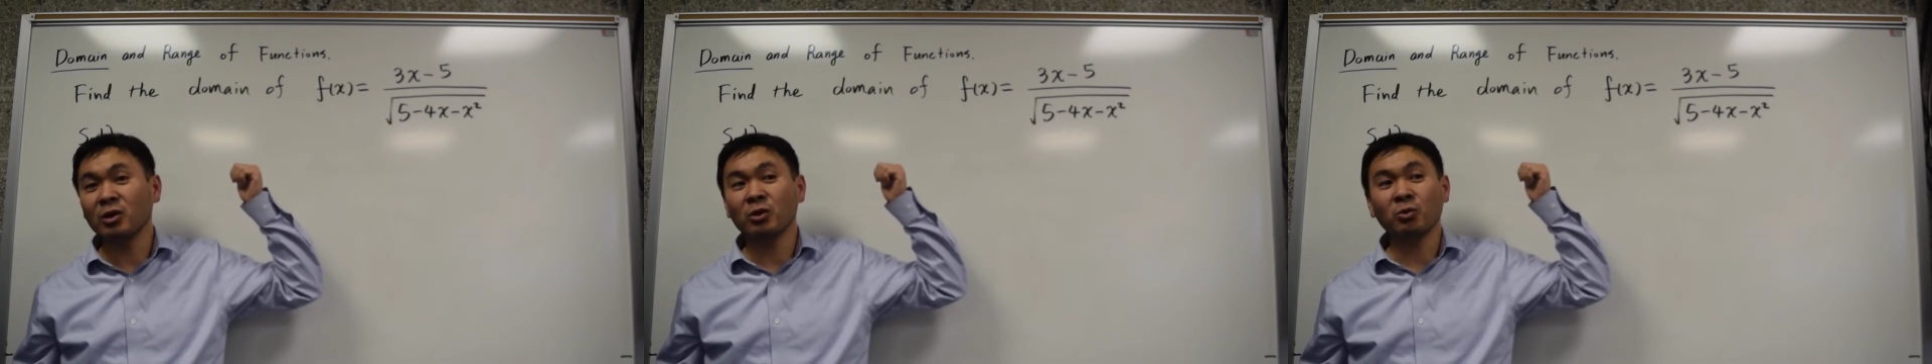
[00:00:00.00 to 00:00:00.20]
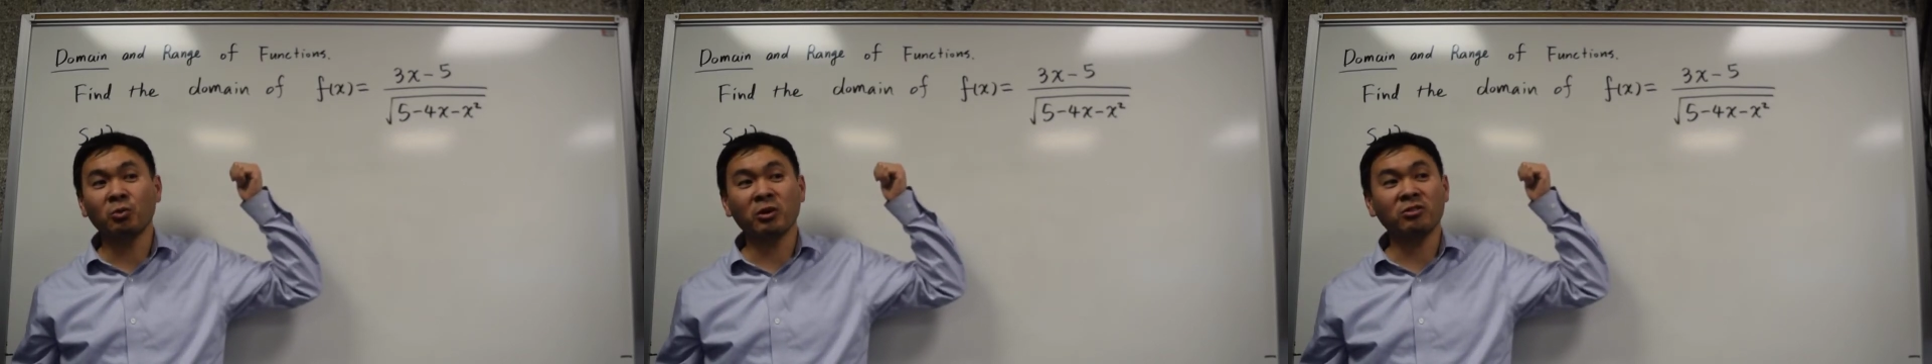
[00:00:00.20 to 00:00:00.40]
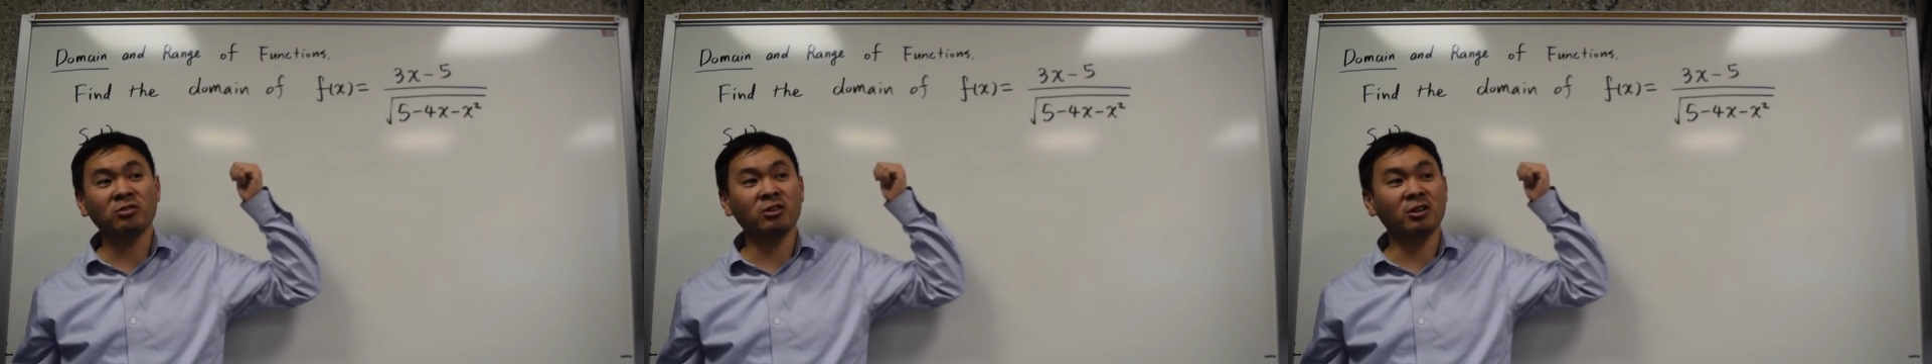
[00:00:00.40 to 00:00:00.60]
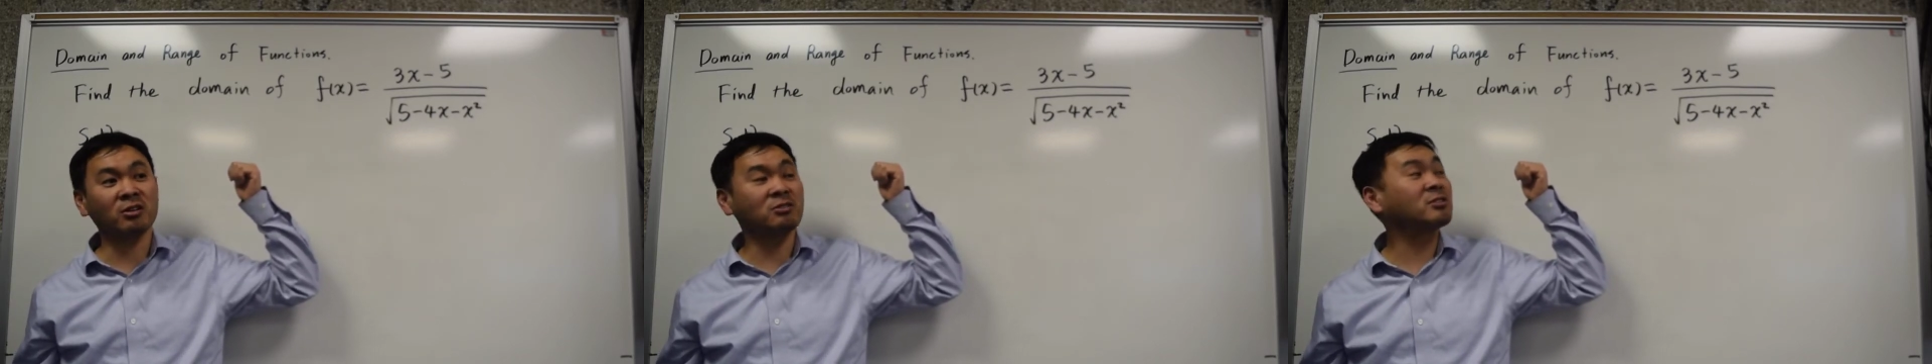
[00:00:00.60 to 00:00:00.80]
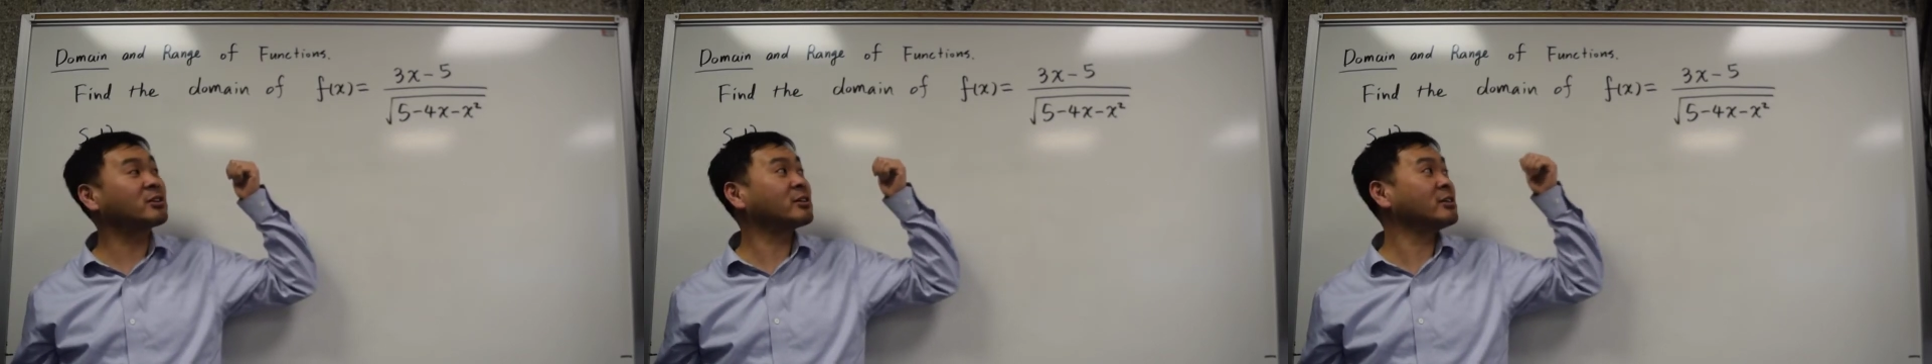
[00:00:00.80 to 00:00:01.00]
which is
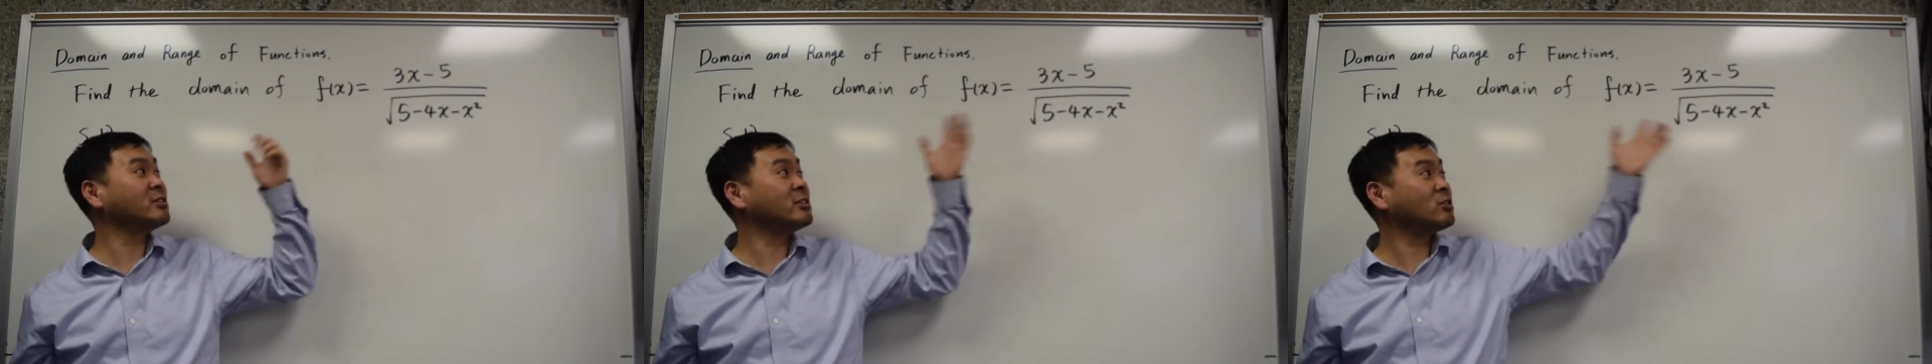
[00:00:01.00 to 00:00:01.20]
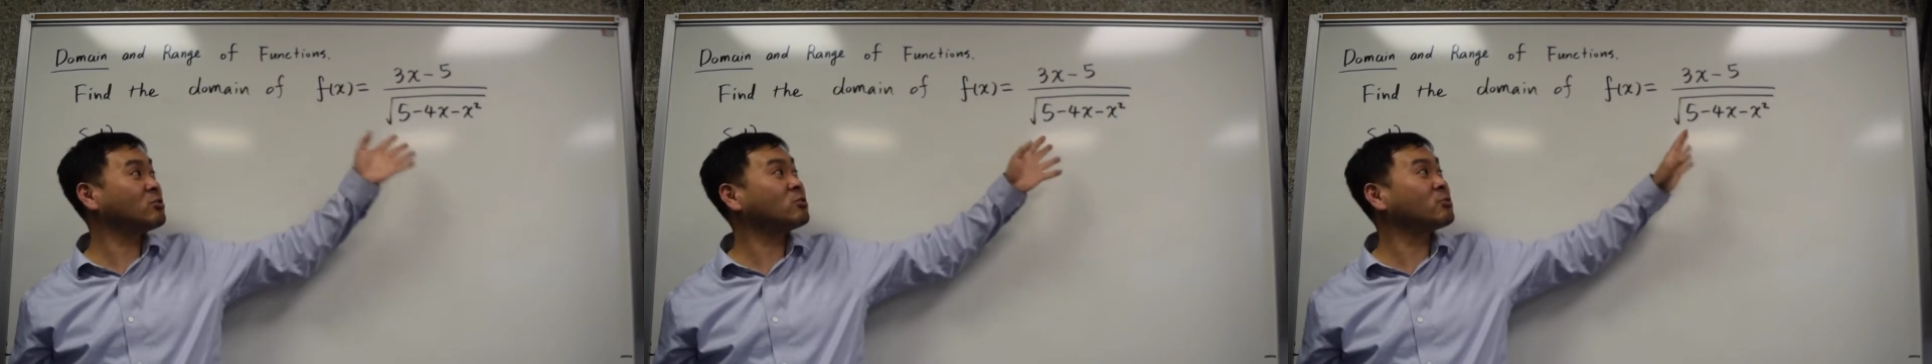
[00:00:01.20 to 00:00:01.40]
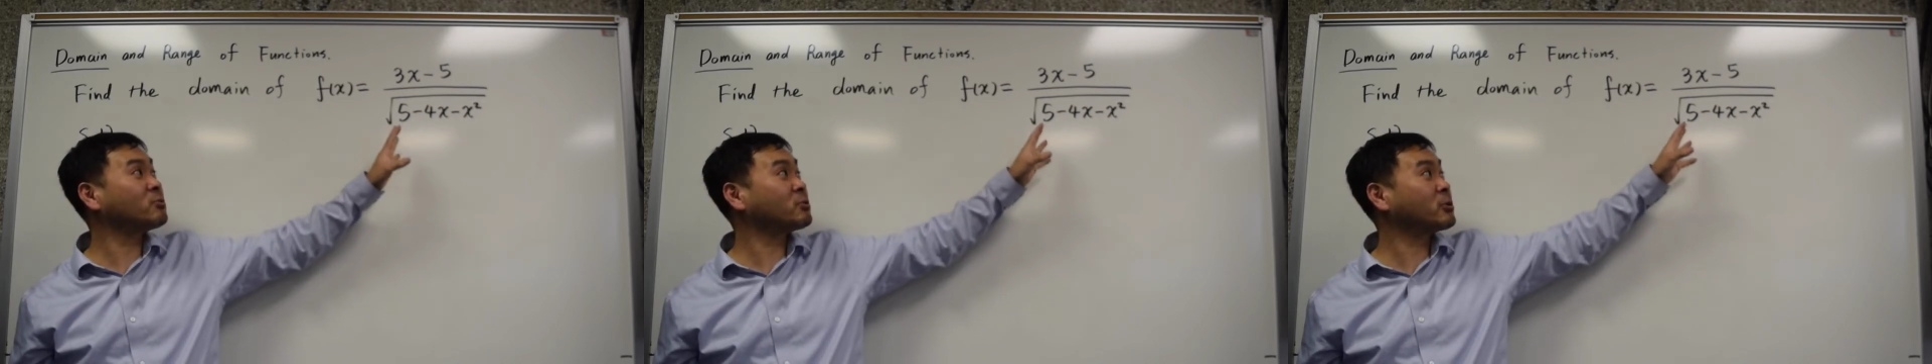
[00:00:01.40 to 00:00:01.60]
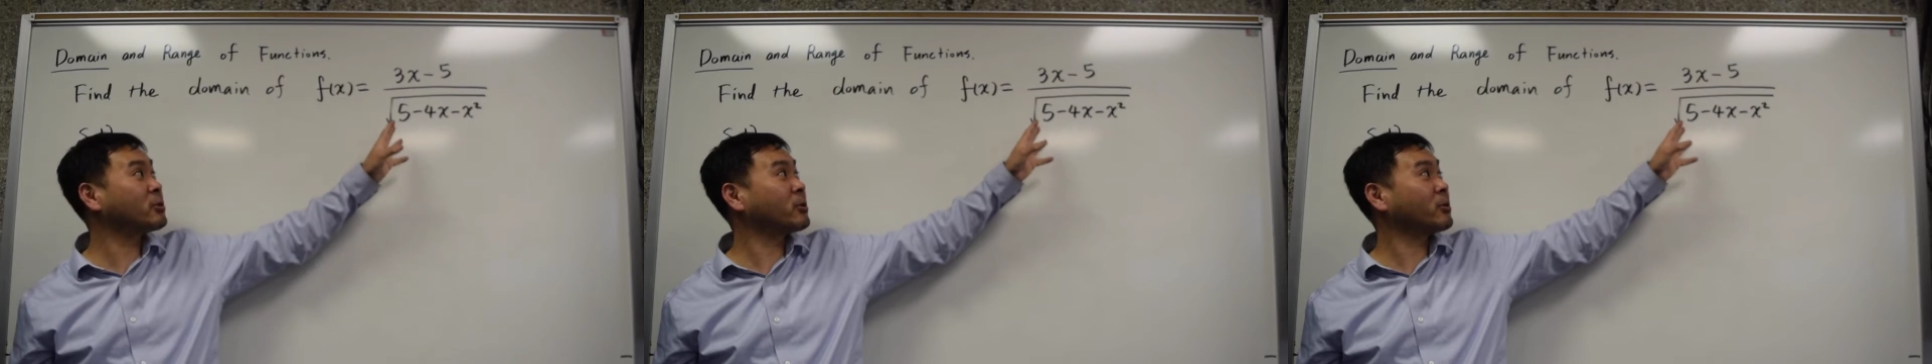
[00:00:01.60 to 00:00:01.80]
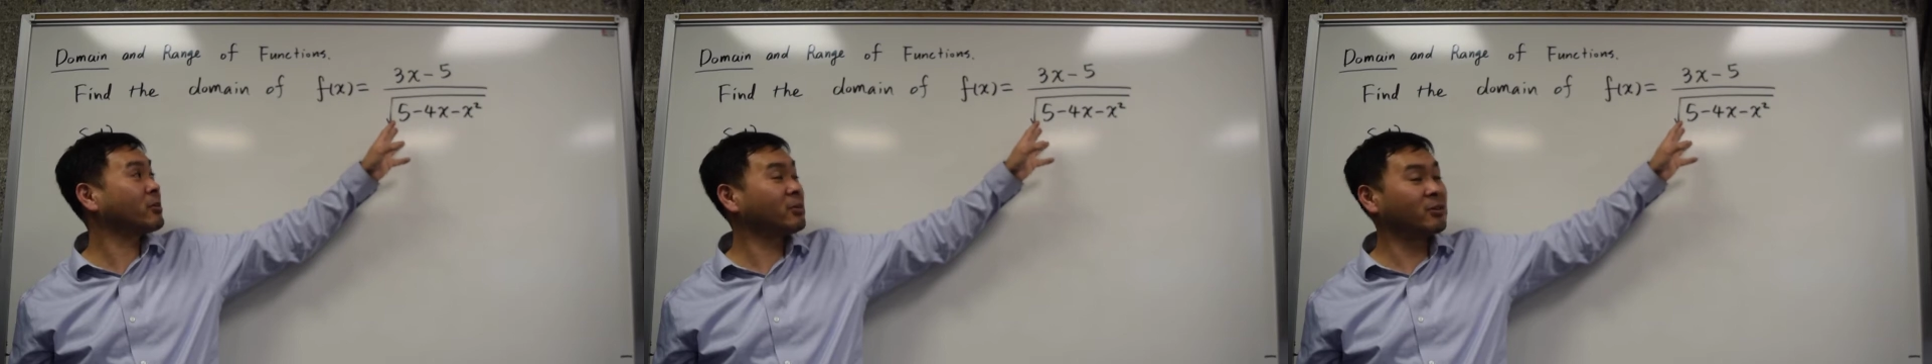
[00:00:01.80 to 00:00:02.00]
the condition for